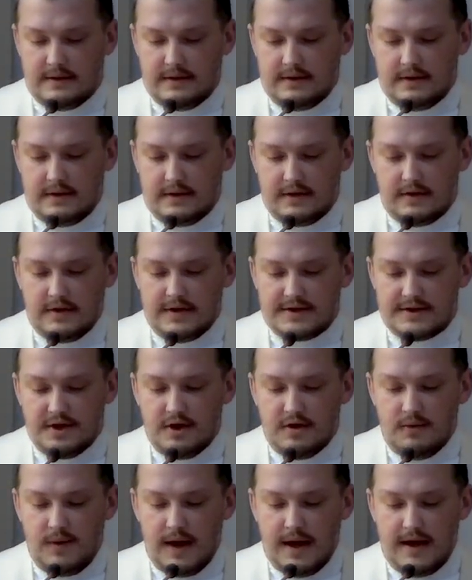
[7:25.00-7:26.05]
There is
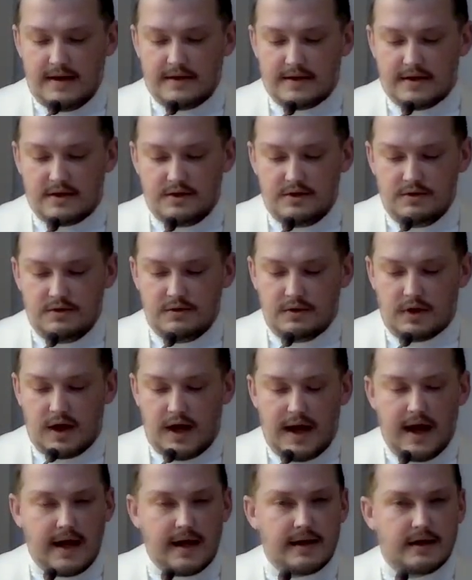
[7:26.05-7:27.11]
no way that you or
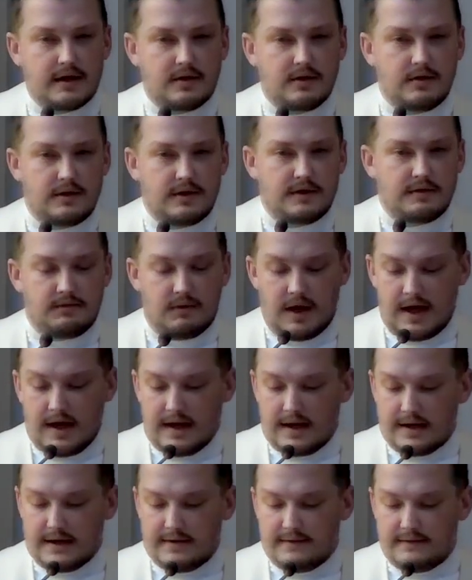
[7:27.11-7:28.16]
I could
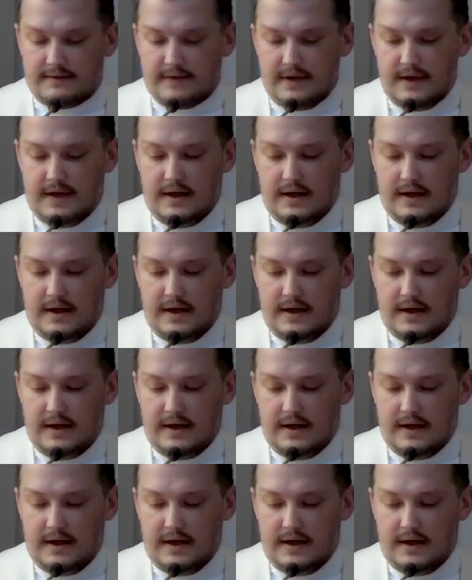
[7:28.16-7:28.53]
arrive